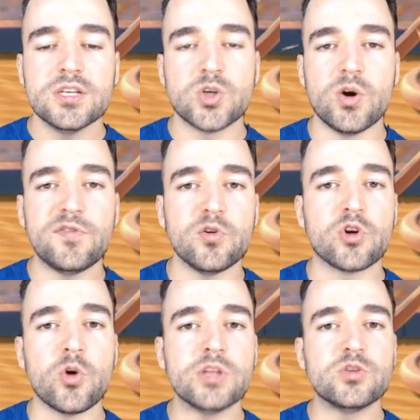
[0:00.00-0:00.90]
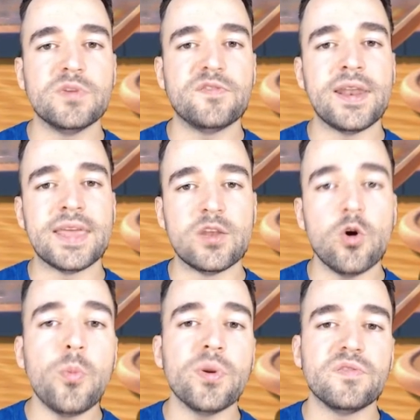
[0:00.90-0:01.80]
So if you're going to be fighting in the
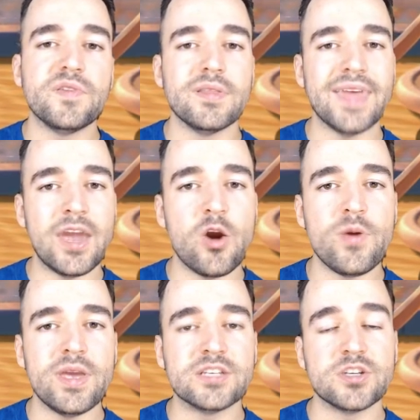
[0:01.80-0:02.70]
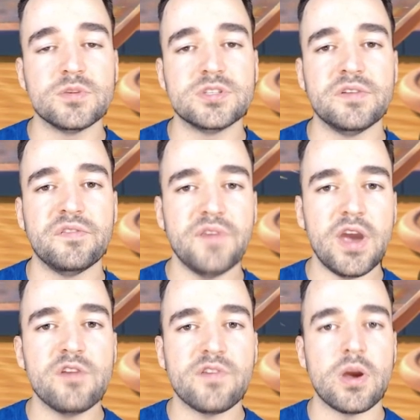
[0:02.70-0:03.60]
open field, AoE is obviously
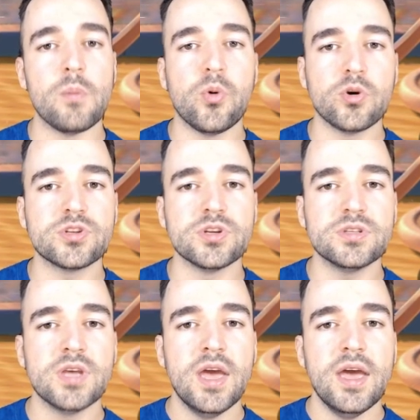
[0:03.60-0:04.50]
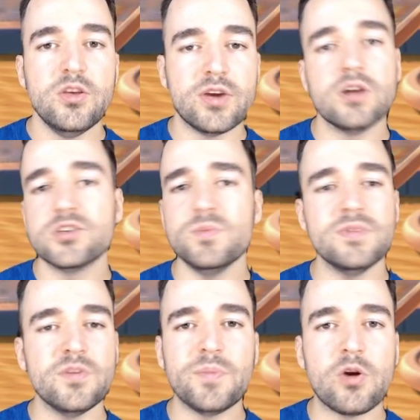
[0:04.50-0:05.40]
very important. You can also
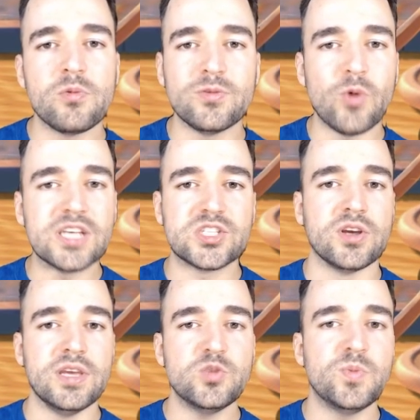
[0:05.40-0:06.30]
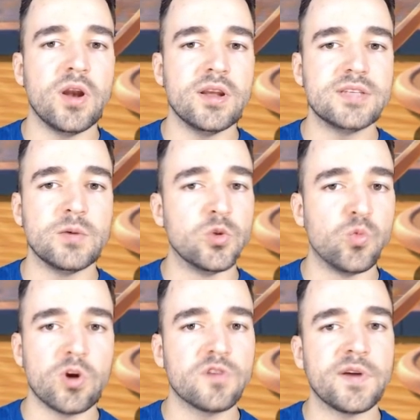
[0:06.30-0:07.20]
even pair him with Wai Songyi, to be honest. It would
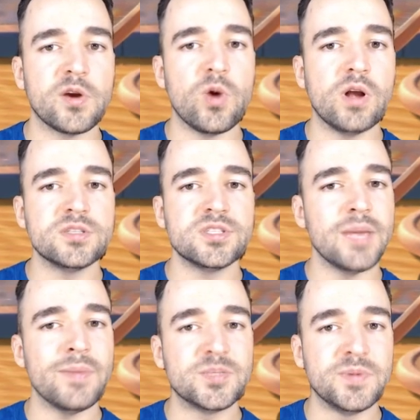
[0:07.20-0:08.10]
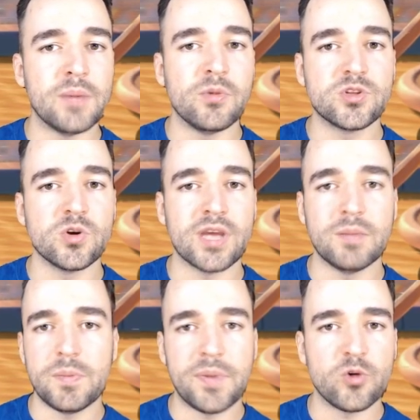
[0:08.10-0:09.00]
work very well. Same as Minamoto can
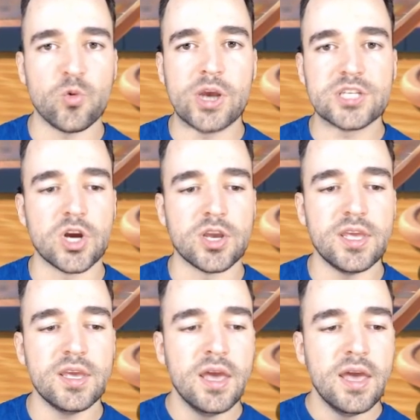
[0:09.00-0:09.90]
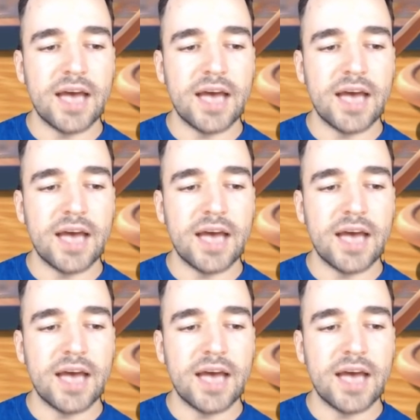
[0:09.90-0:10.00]
be paired with Wai Songyi.